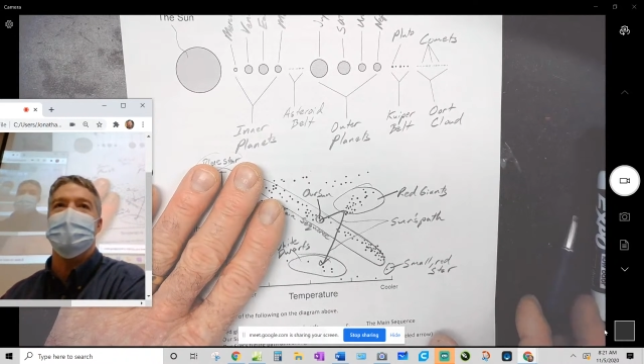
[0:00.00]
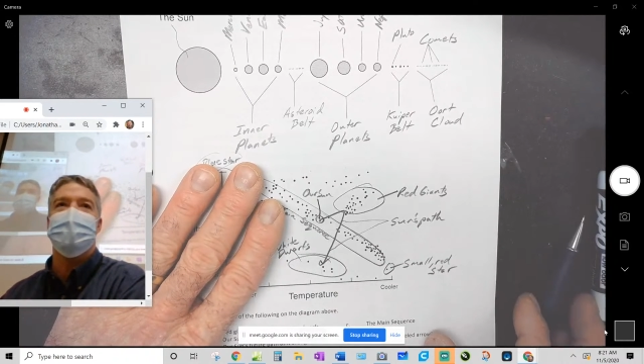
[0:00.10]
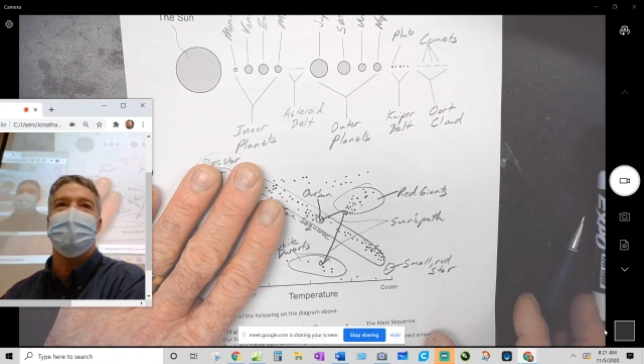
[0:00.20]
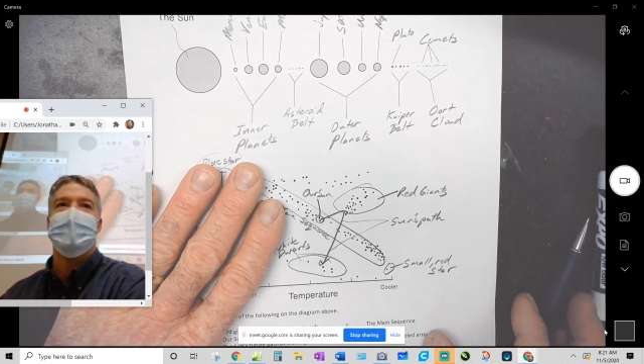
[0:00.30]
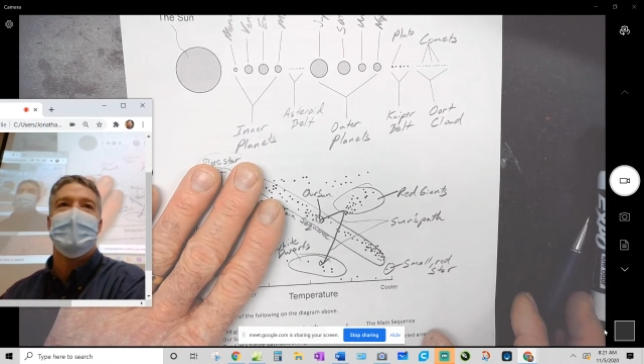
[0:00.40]

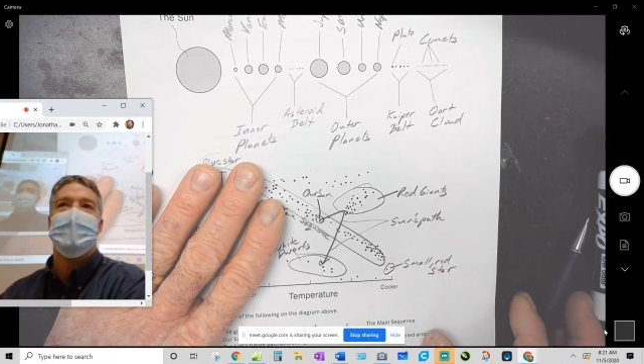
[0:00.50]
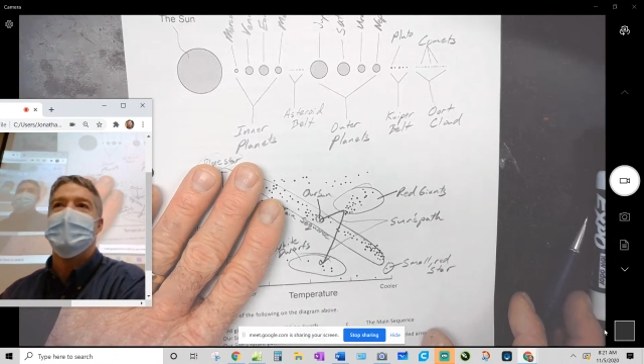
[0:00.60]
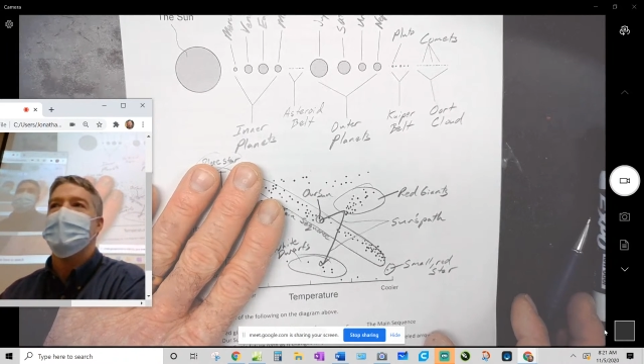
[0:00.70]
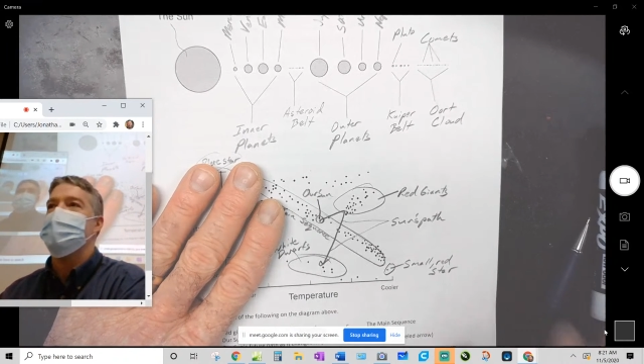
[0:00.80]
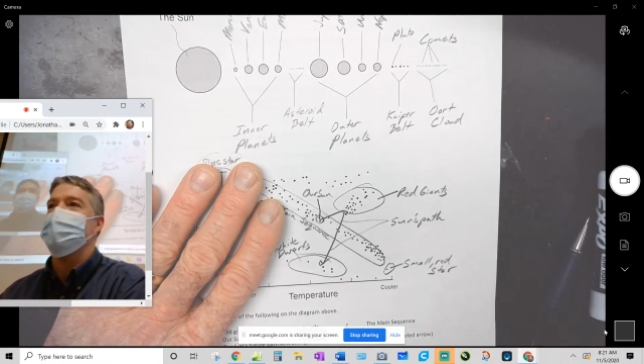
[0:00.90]
1,
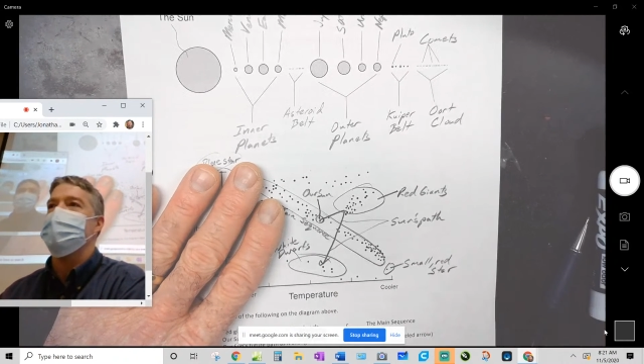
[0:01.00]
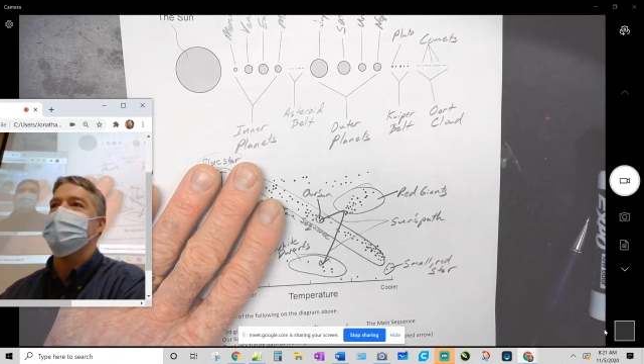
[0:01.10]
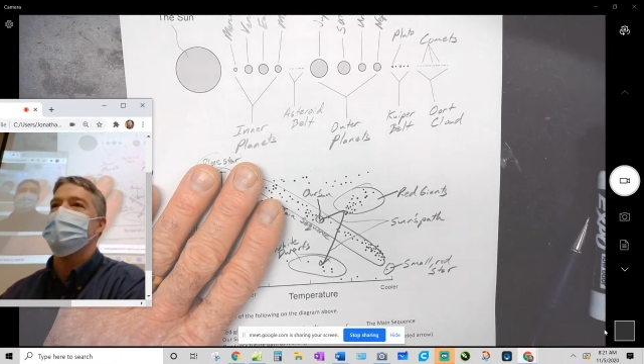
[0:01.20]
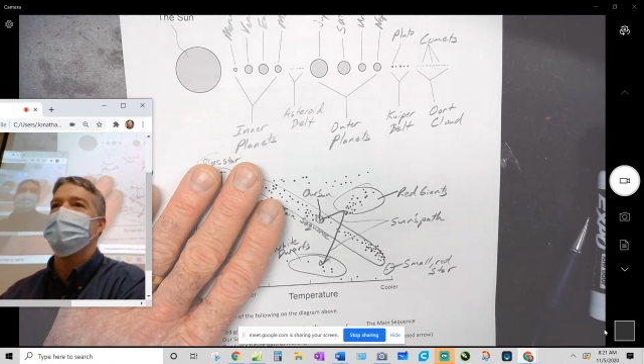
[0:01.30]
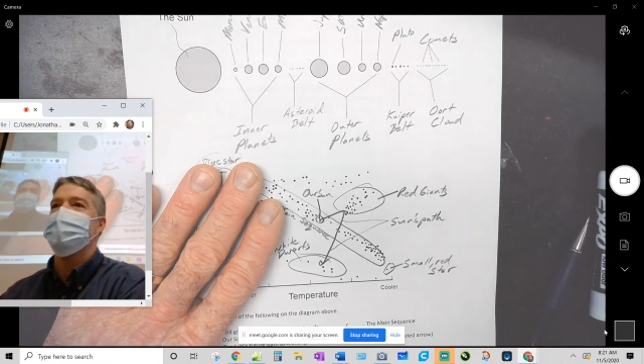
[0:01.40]
2,
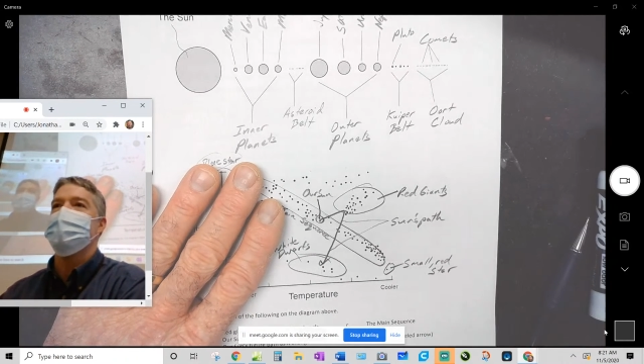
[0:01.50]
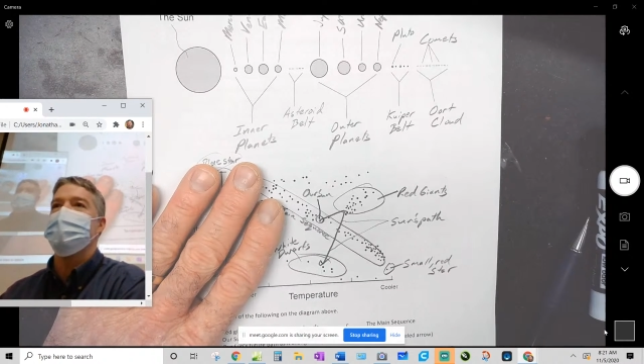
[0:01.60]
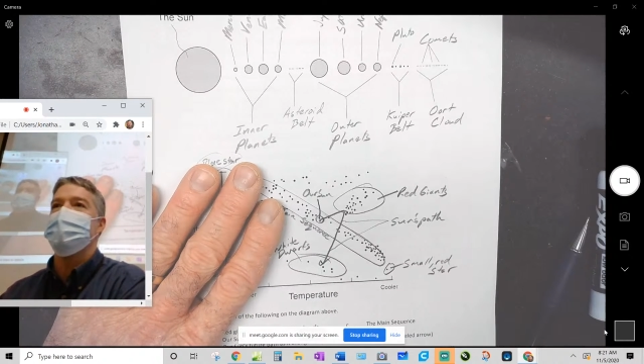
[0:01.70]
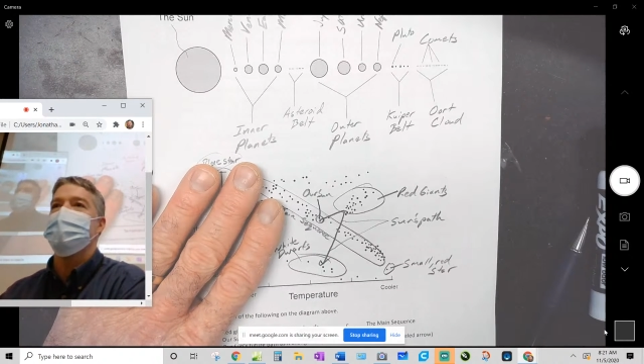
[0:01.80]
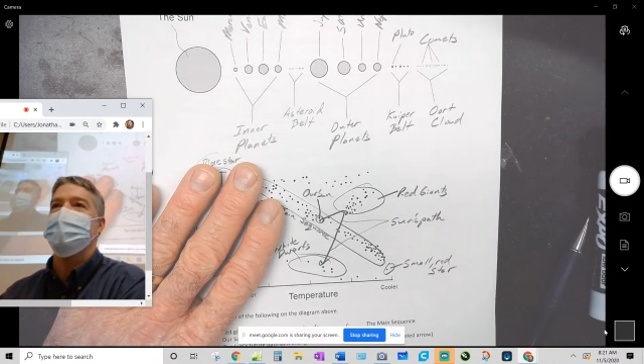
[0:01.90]
3, 4,
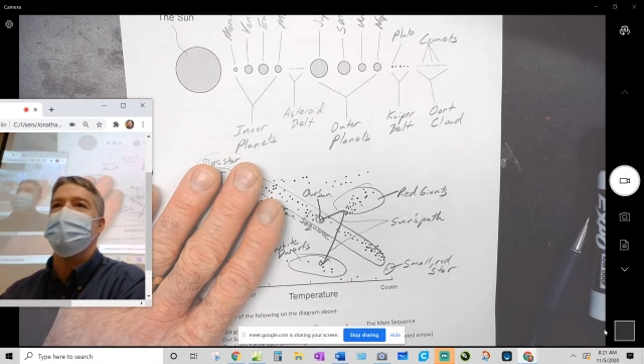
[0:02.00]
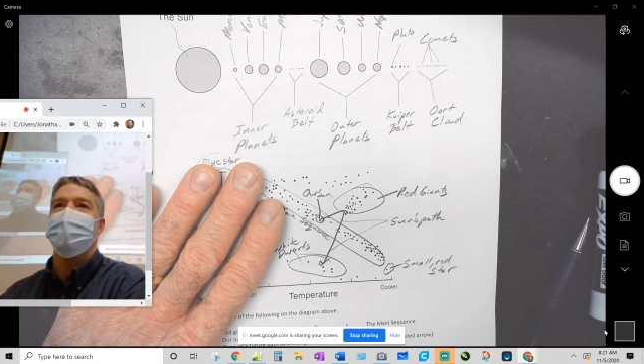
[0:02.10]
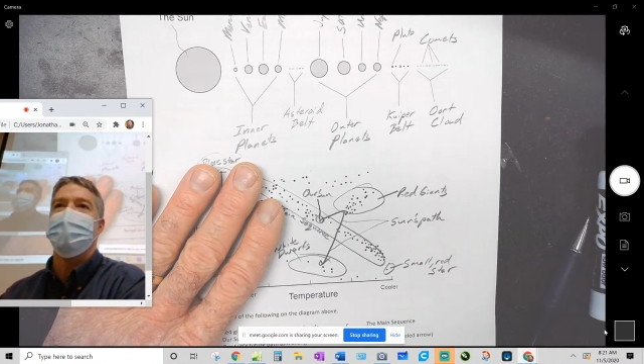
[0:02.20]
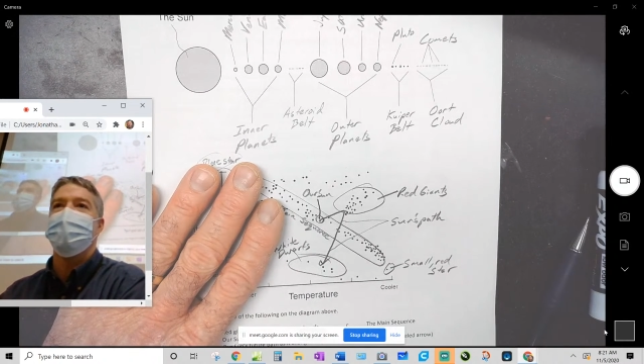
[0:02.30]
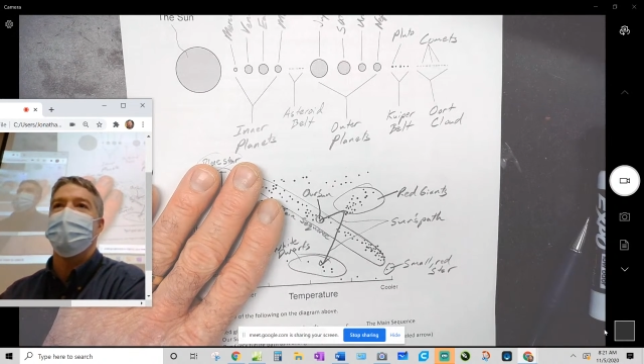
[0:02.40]
5,
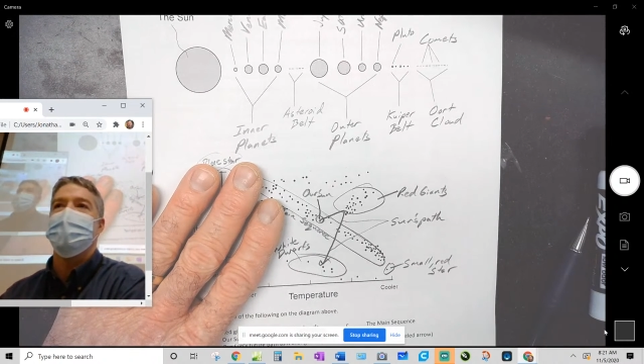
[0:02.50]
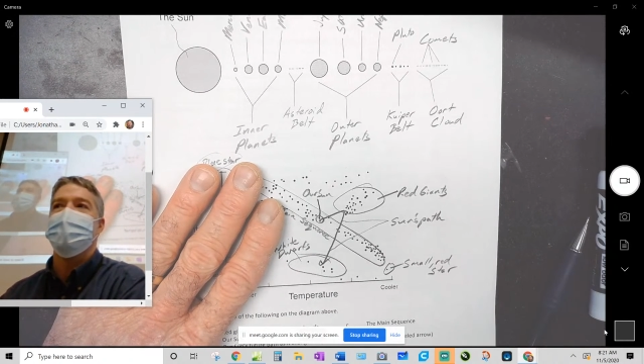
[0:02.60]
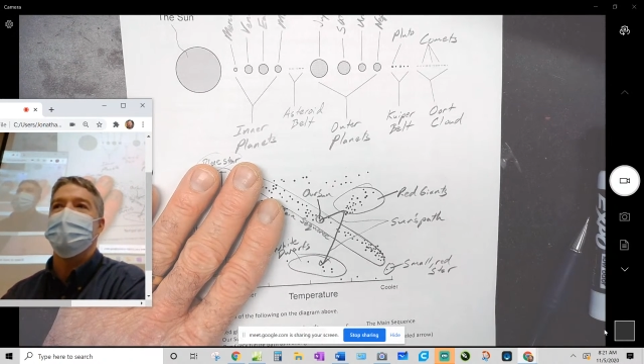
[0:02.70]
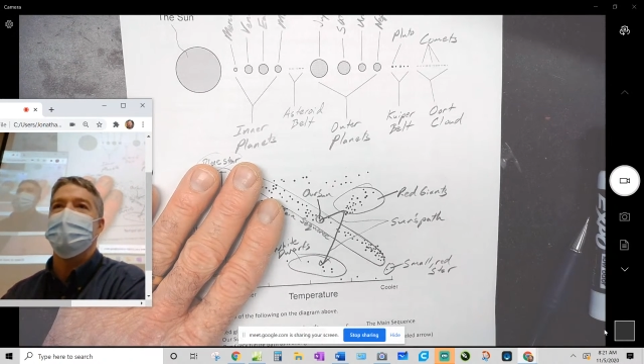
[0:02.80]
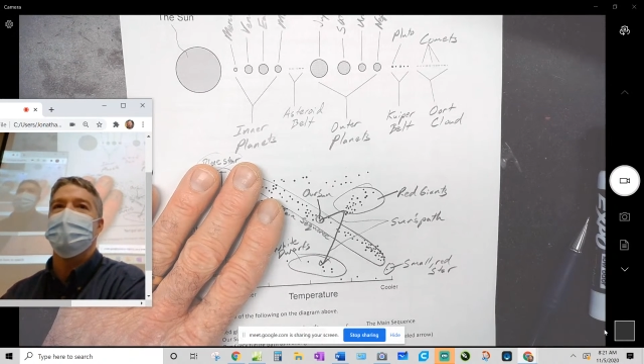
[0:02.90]
6,
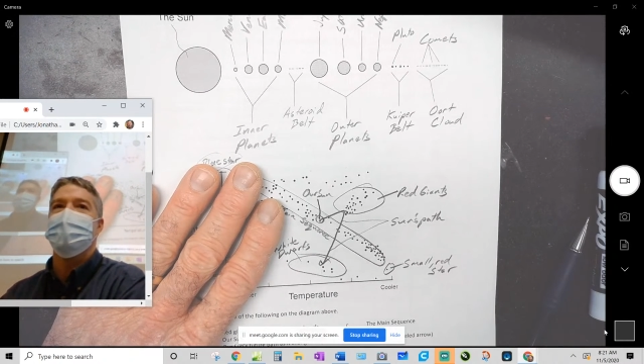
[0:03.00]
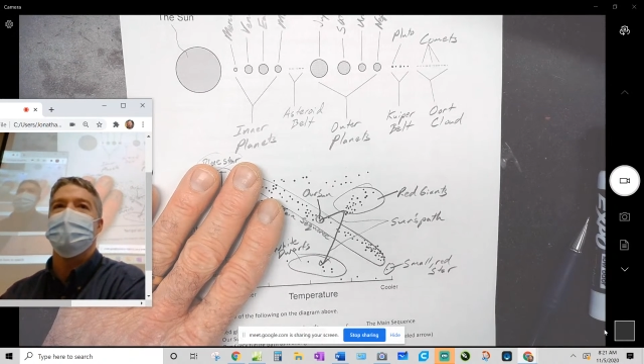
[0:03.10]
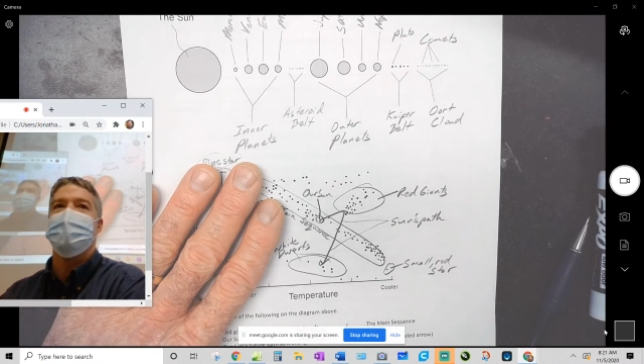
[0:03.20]
7, 8.